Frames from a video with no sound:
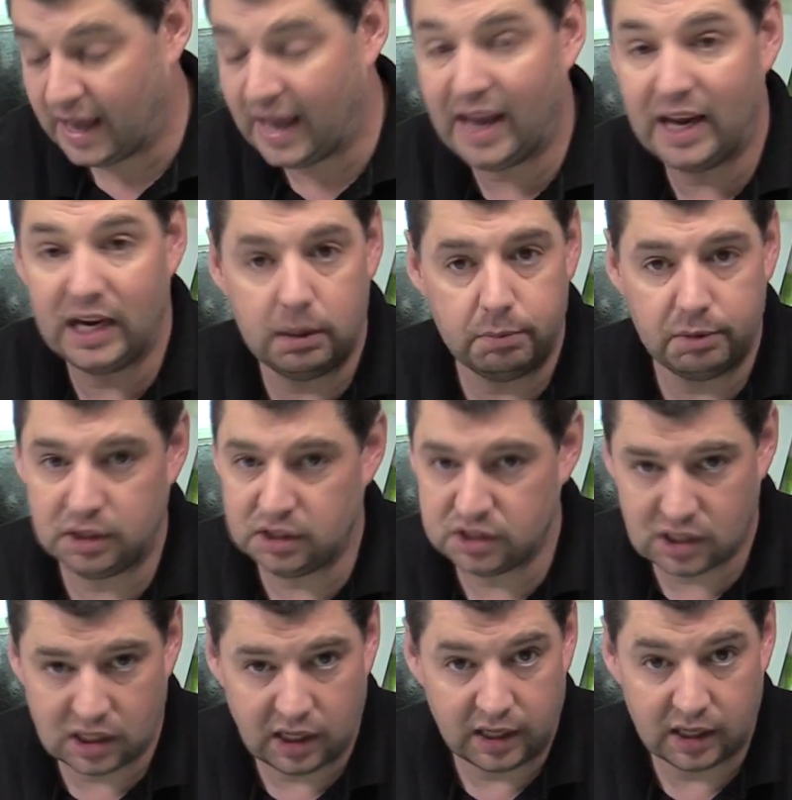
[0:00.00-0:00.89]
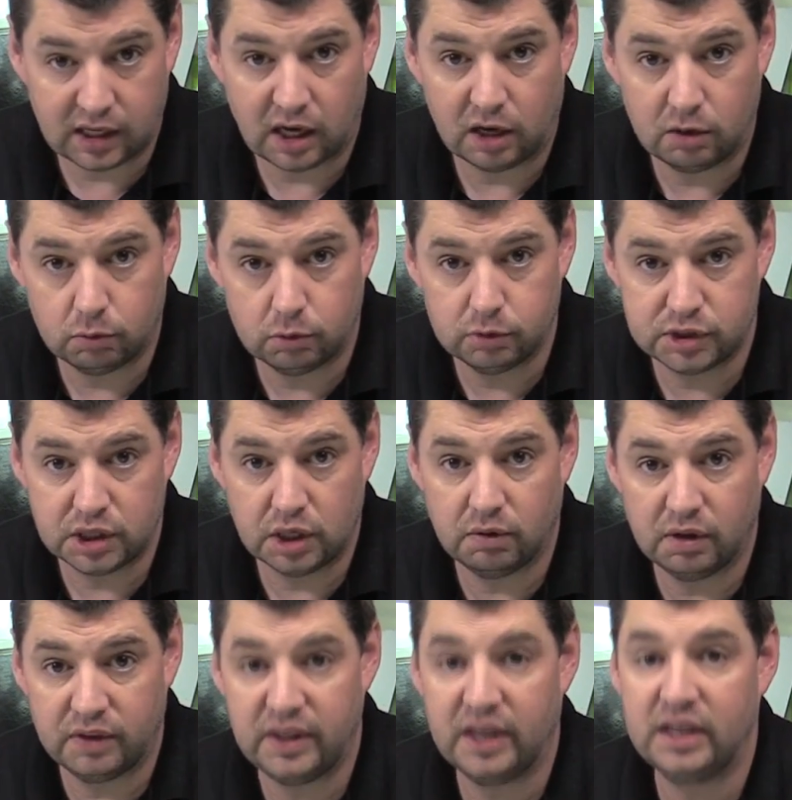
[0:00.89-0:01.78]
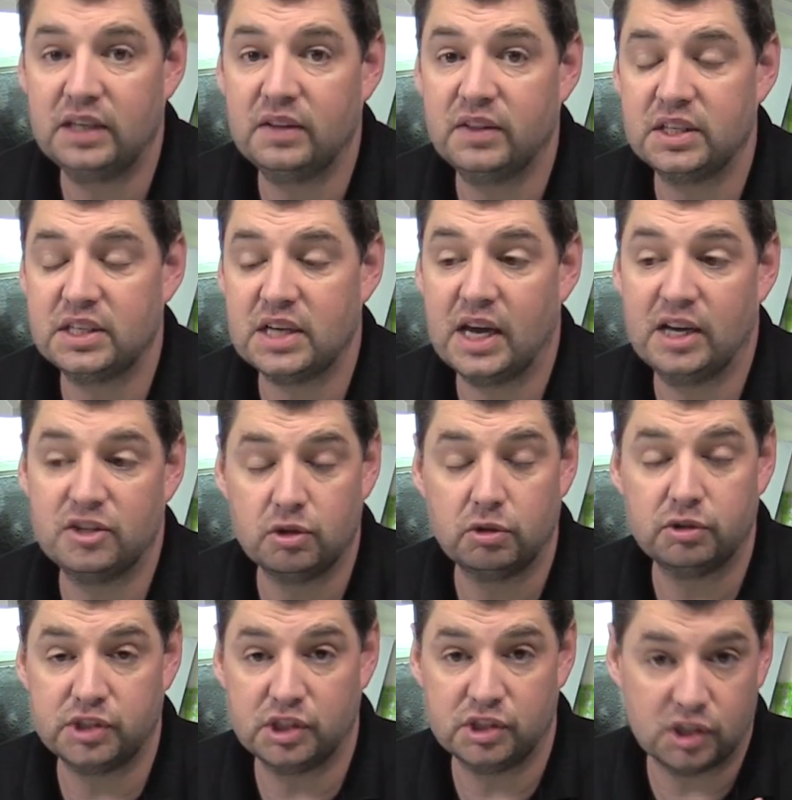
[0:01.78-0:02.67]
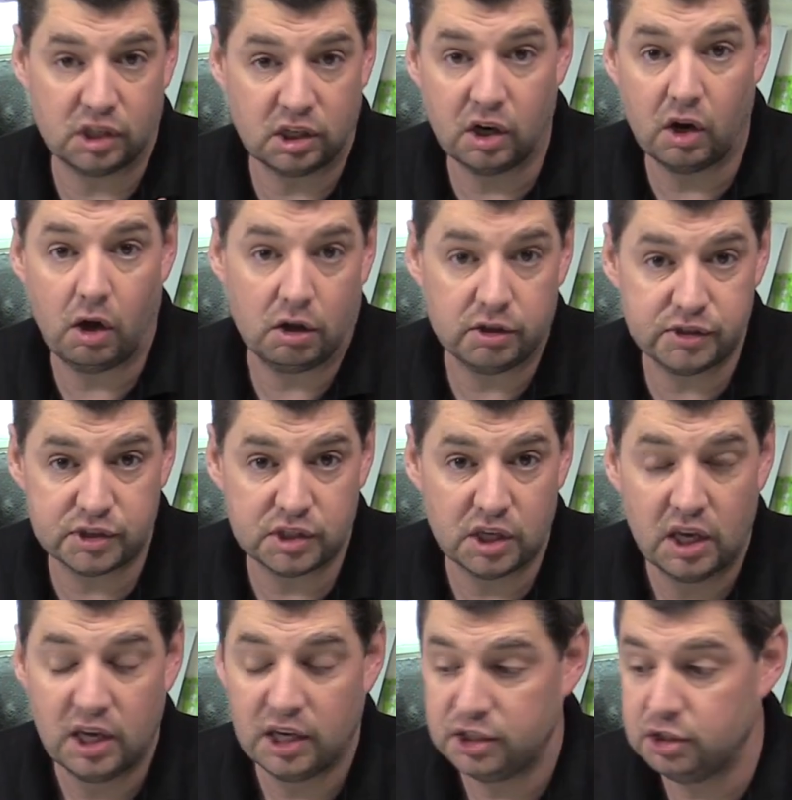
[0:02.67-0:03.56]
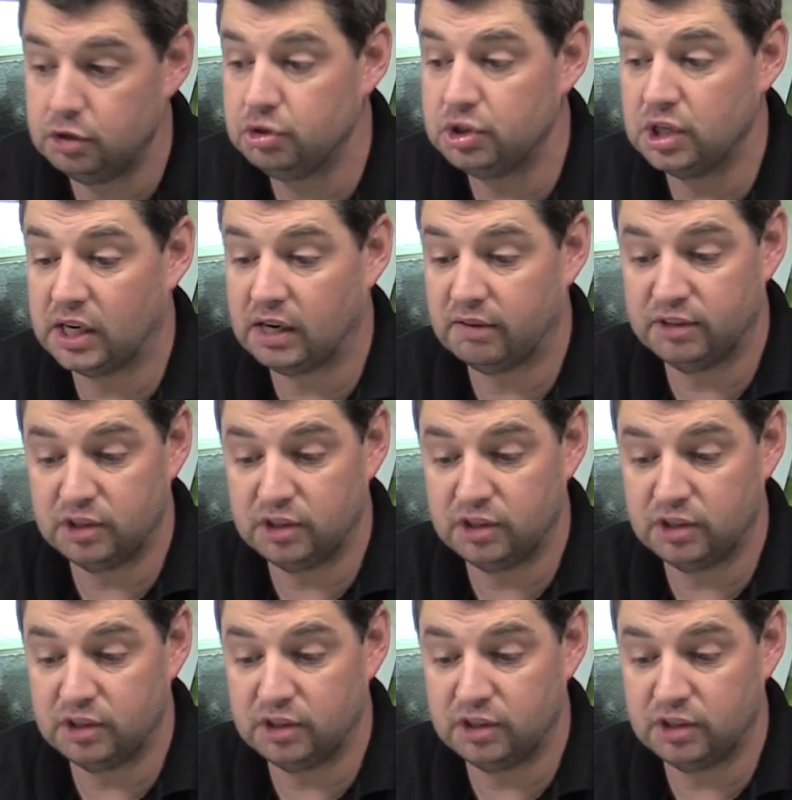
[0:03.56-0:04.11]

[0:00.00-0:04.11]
anybody's clear coat will do at the end of the day as long as it's a gloss you should have a